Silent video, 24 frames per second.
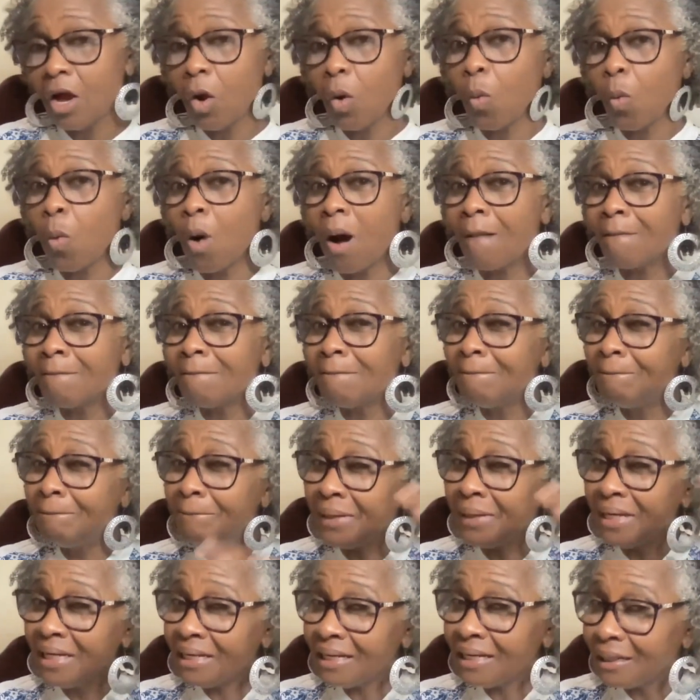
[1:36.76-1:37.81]
One
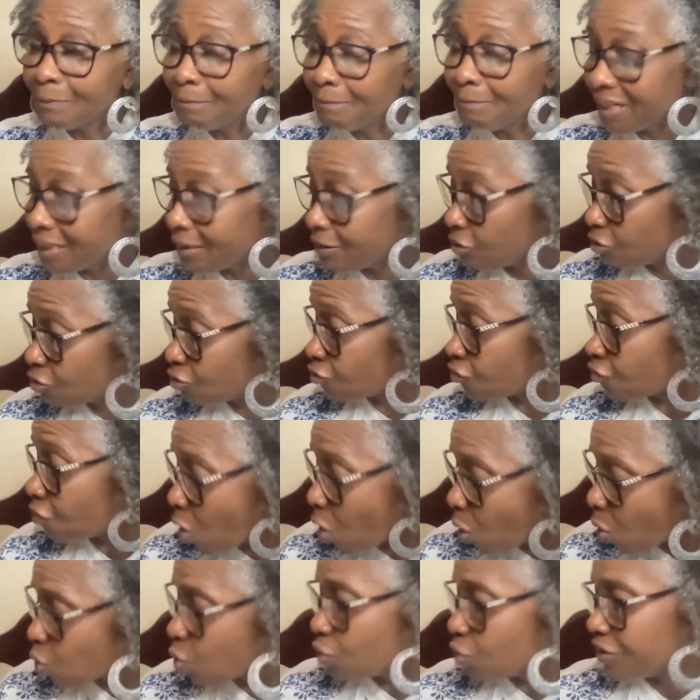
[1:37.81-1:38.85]
big
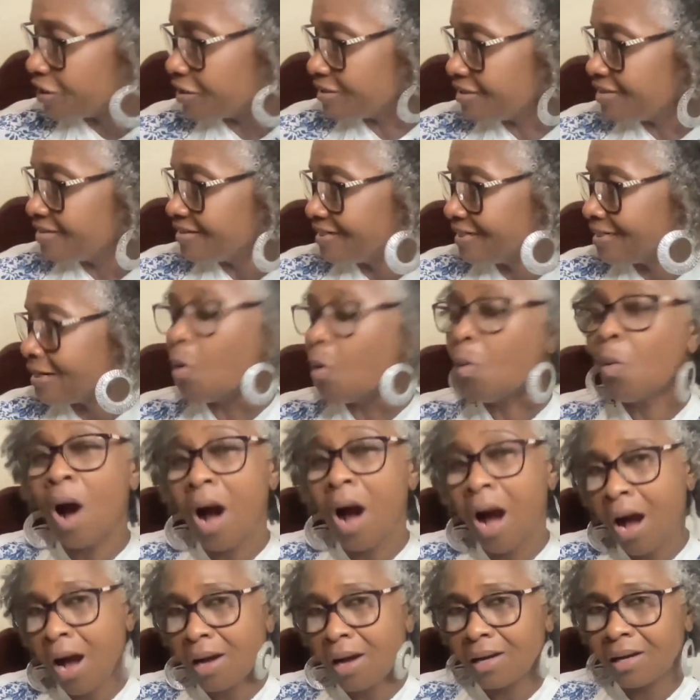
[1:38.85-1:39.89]
crowd did a
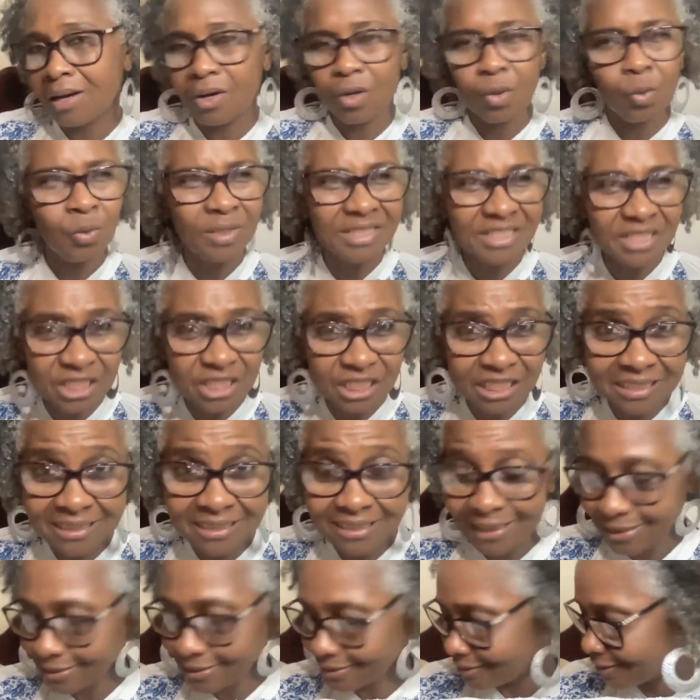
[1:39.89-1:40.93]
walk with
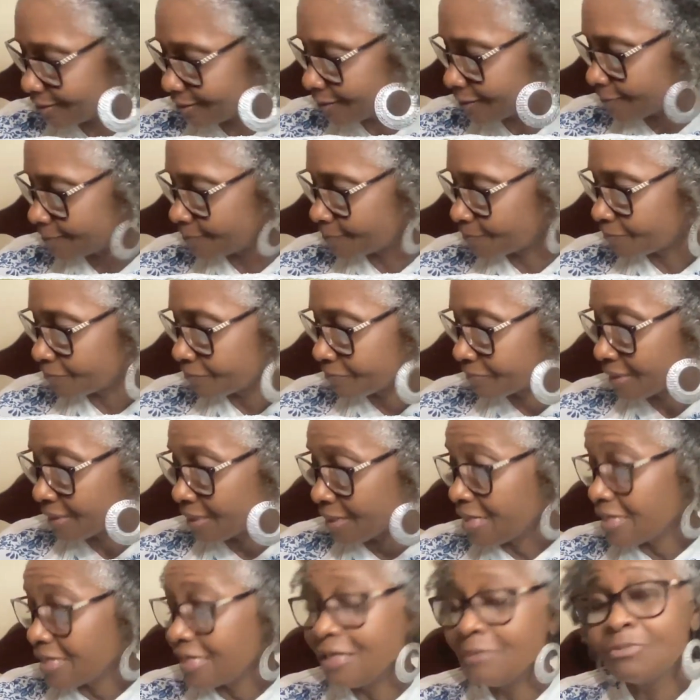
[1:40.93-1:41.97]
Jesus.
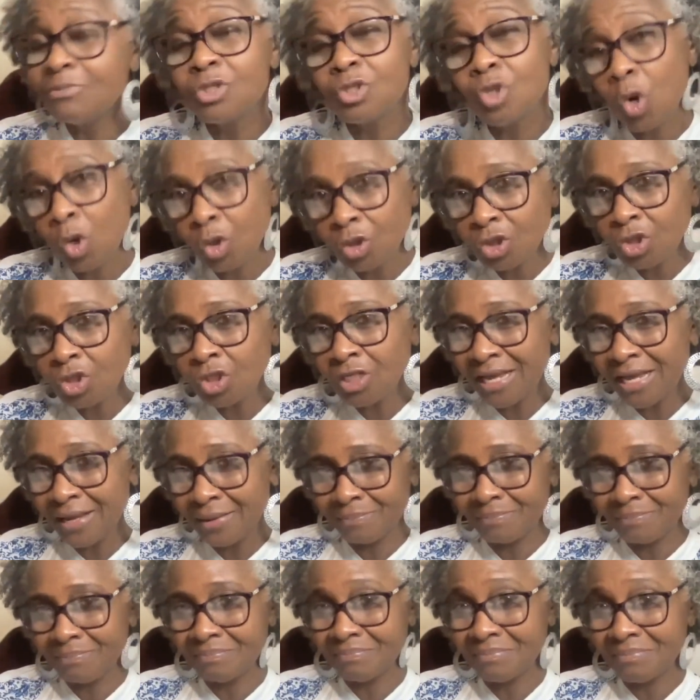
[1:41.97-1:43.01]
Him turn to
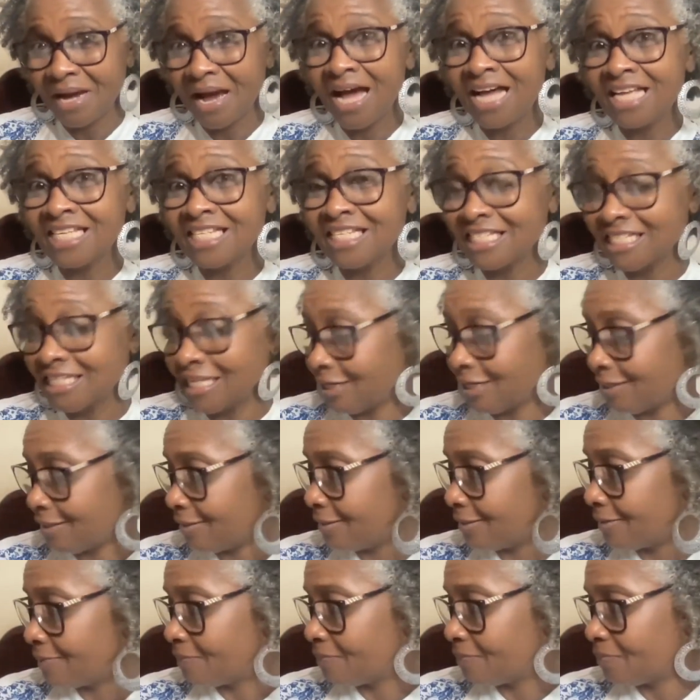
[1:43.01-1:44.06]
them and say,
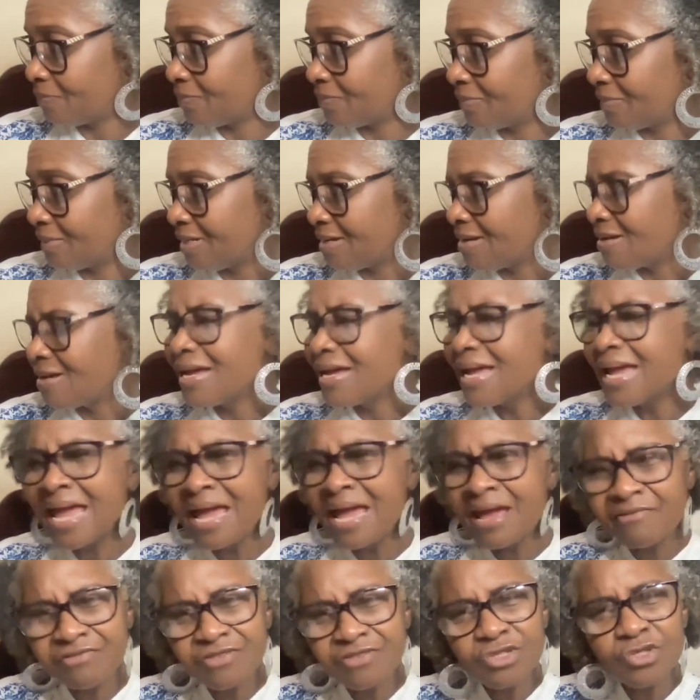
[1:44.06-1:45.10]

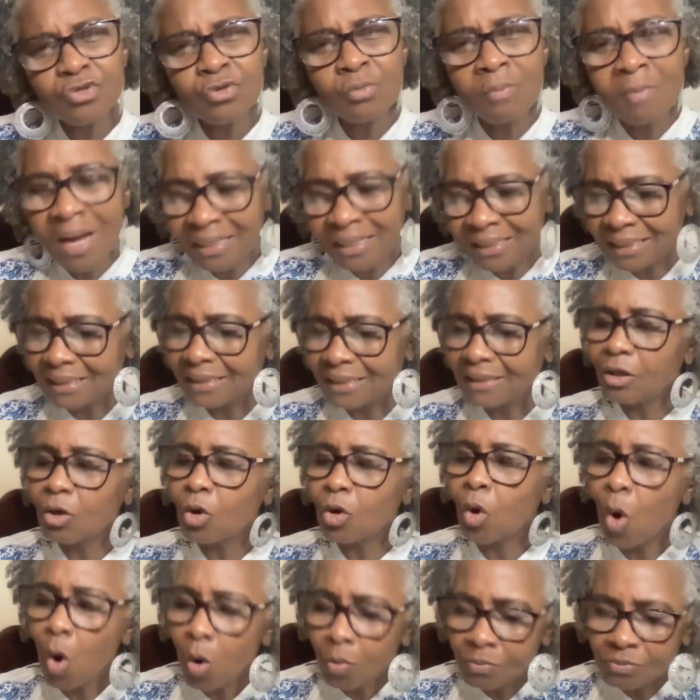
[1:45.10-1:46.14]
if somebody
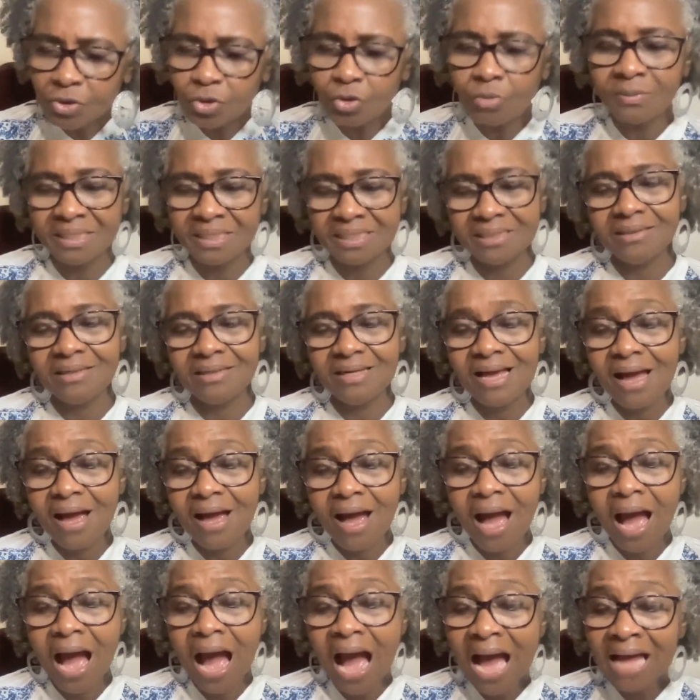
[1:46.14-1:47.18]
come to me
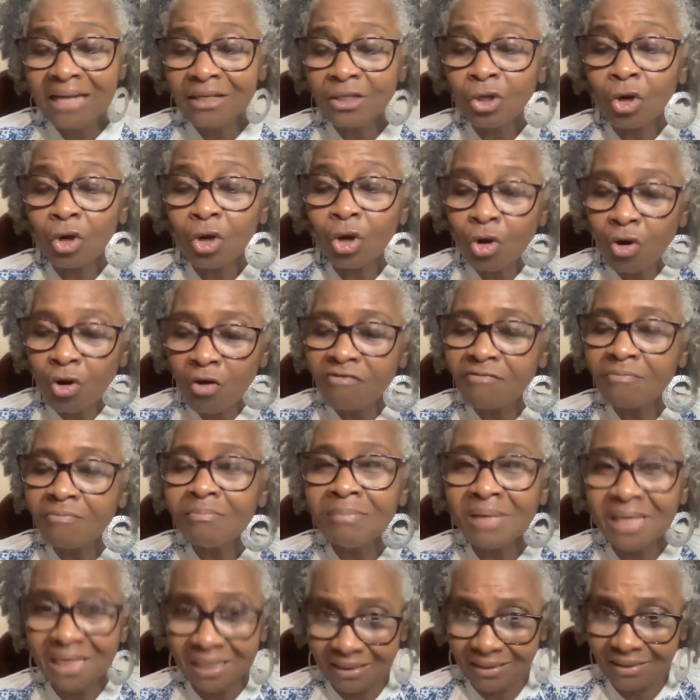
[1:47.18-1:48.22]
and not love
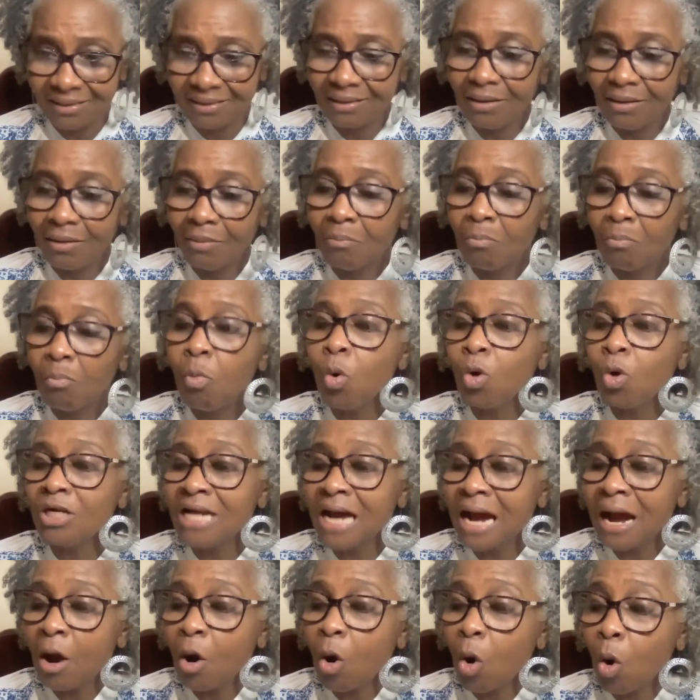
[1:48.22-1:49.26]
me more
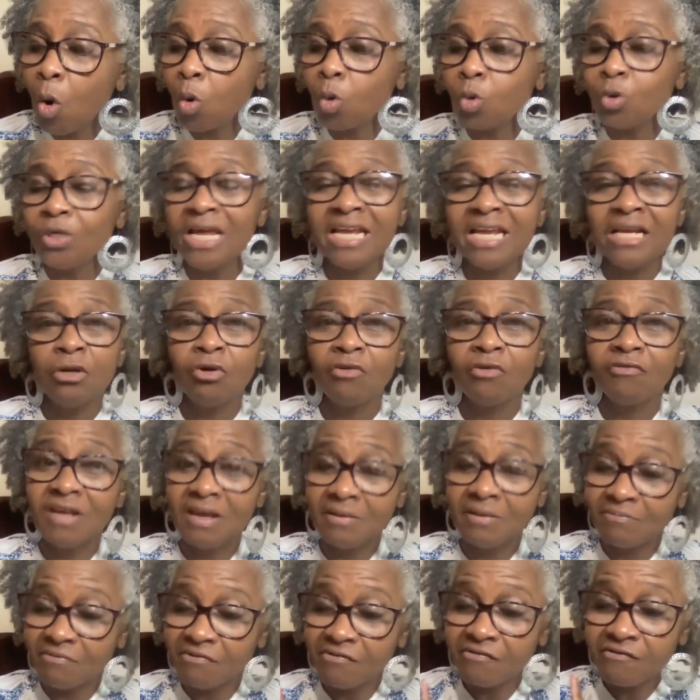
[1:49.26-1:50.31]
than how they love
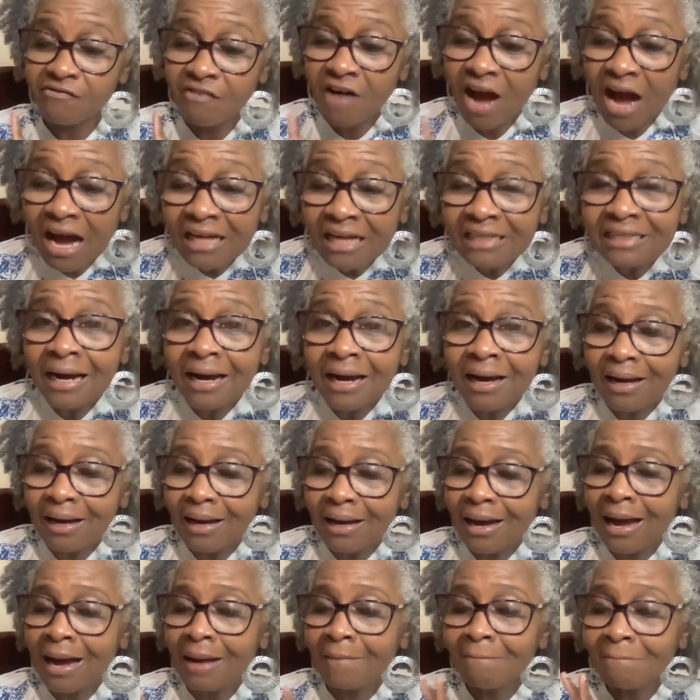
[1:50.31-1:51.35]
them father
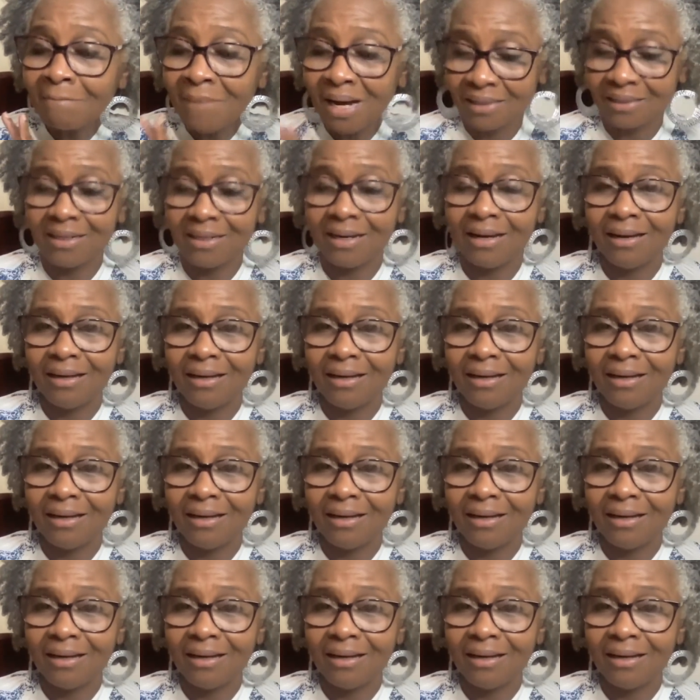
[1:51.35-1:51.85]
and mother,